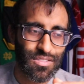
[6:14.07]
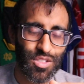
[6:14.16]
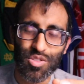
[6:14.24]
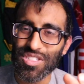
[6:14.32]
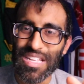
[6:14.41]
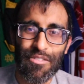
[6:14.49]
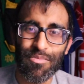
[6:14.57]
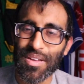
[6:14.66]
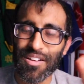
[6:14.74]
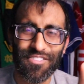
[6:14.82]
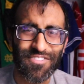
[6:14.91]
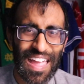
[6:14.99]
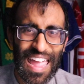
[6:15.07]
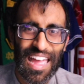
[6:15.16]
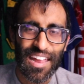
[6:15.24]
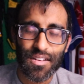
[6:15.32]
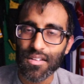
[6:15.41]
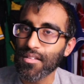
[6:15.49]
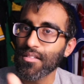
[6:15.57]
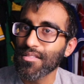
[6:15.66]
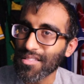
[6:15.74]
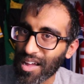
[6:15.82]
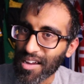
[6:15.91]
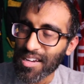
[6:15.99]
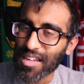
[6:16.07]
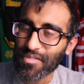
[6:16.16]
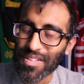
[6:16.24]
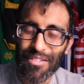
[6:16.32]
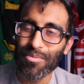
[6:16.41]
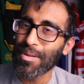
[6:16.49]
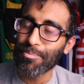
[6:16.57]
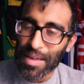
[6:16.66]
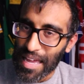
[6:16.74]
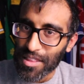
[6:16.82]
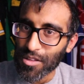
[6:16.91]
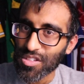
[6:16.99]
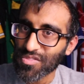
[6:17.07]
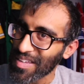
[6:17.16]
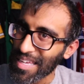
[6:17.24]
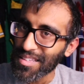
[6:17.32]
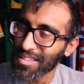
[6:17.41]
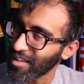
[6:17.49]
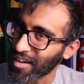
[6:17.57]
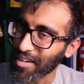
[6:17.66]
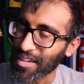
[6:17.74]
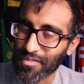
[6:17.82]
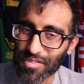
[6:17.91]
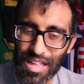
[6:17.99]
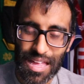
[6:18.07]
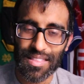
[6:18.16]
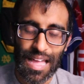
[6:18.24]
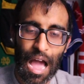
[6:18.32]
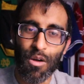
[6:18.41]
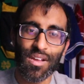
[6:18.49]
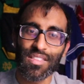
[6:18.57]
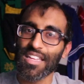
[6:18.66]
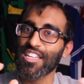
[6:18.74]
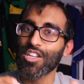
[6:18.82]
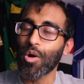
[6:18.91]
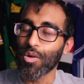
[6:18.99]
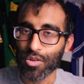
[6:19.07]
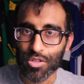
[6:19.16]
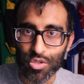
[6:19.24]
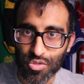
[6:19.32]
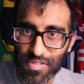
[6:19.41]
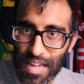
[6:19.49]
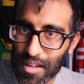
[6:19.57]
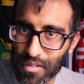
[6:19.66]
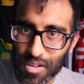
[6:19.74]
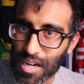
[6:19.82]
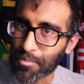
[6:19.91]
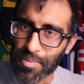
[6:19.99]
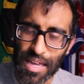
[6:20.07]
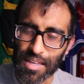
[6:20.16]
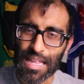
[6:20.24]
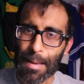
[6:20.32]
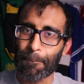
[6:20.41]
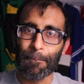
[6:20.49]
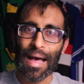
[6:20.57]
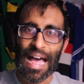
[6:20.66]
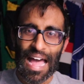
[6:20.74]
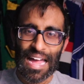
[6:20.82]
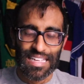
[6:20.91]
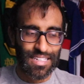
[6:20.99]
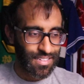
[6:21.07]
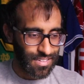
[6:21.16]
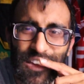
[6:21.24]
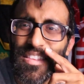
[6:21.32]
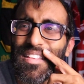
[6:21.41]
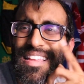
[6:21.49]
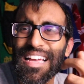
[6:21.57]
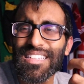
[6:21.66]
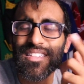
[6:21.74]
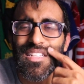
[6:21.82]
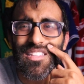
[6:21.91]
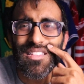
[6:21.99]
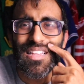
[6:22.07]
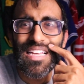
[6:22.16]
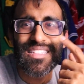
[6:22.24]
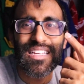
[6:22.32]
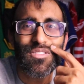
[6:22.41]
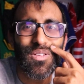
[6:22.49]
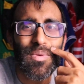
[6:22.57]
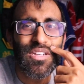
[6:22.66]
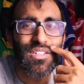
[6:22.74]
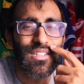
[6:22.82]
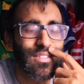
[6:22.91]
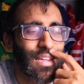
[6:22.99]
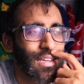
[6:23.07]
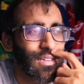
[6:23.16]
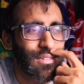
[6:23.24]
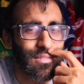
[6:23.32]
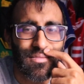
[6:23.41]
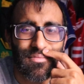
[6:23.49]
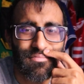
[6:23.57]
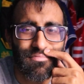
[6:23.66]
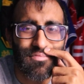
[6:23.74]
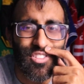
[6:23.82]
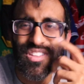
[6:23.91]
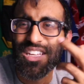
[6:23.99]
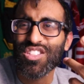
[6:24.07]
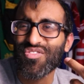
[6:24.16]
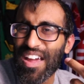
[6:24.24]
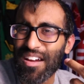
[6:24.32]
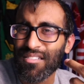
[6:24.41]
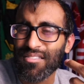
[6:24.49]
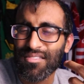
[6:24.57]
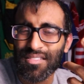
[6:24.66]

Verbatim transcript: just haven't been a fan long enough. You haven't been paying those fees long enough. How can they know you're a true fan if you're not paying that money? And then lastly, the last thing I want to mention is, like, do you think it's fair?